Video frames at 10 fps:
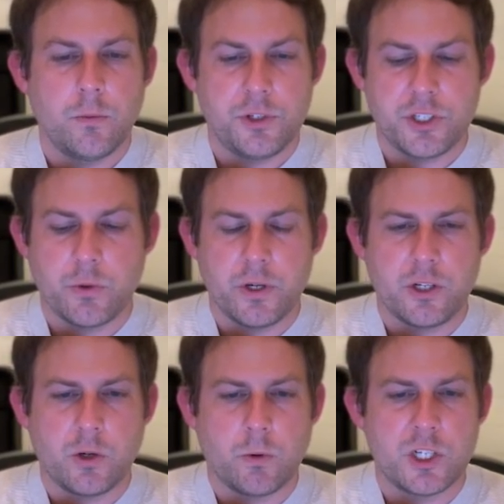which is going to
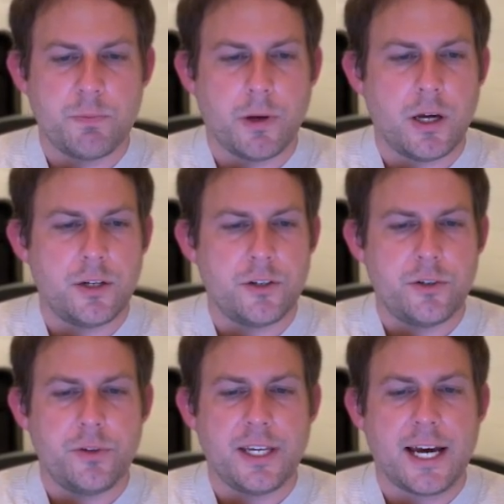correspond
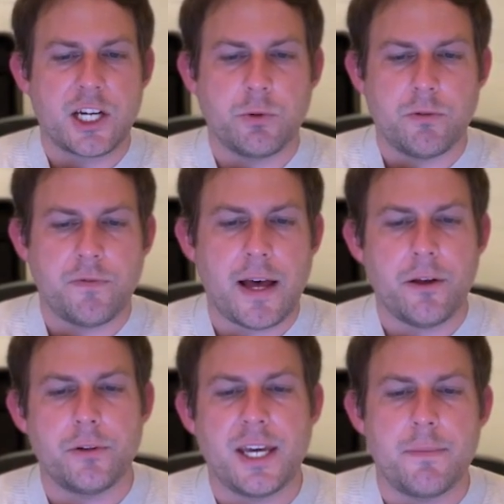to the actual
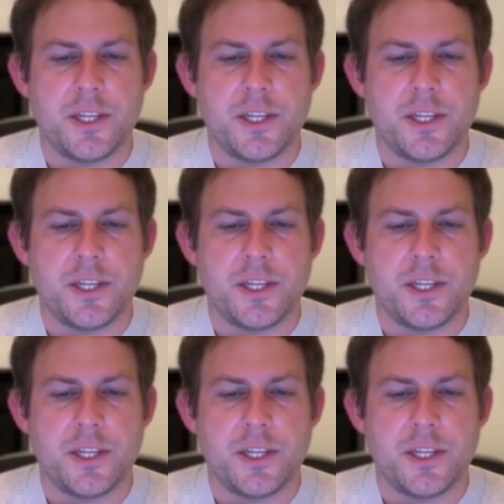file name.